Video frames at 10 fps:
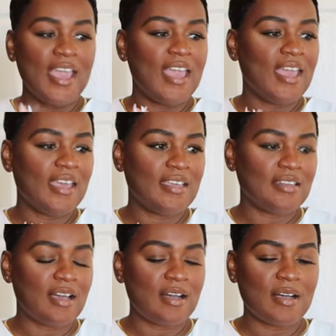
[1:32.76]

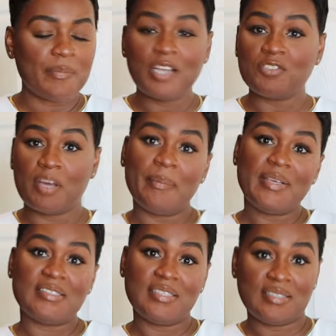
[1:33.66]
and um, I try my
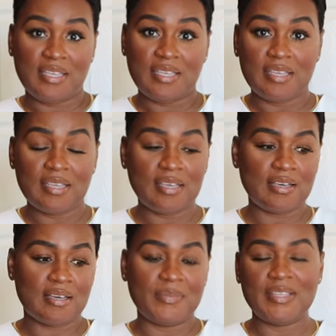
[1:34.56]
best to link
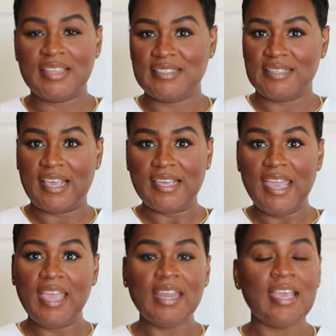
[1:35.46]
um, the things that I
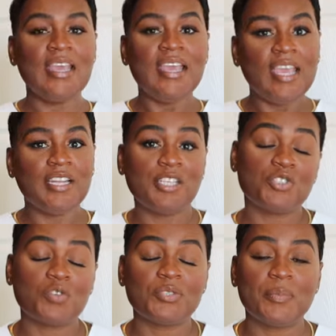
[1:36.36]
can in the
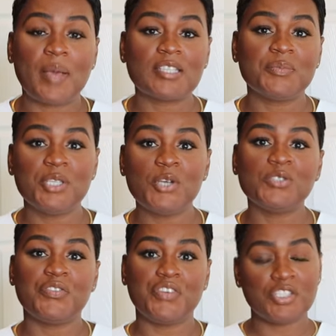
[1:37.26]
description box below.
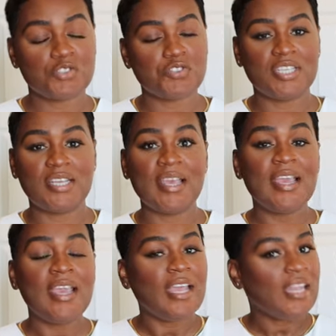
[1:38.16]
So if you're interested
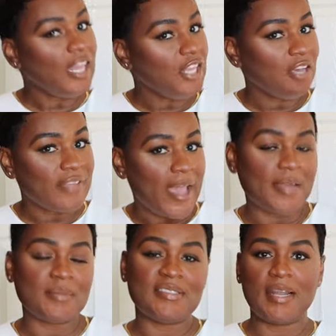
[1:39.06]
in any of the
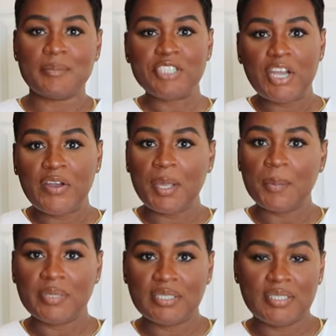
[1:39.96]
items that I'm sharing,
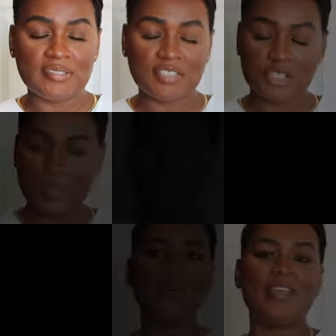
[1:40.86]
please shop the
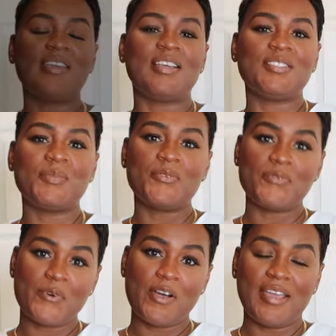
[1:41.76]
link. All right guys, so
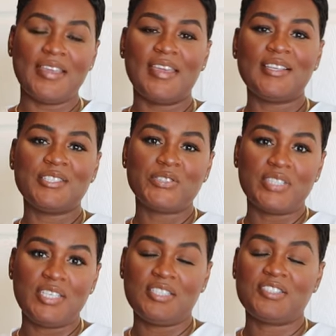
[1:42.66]
before I get into
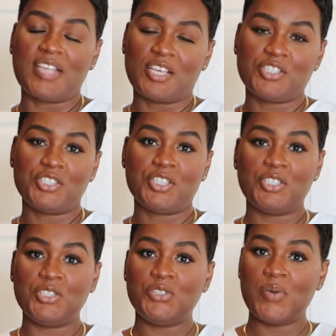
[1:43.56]
each
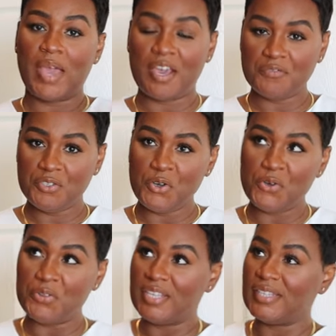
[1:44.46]
section, you have to
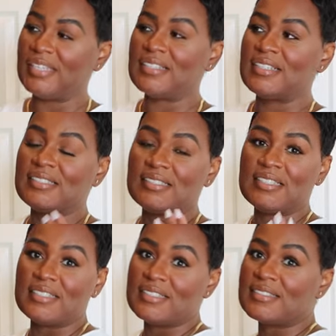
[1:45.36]
know that this
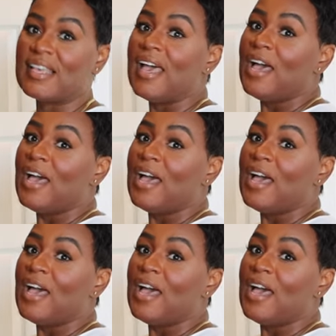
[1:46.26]
is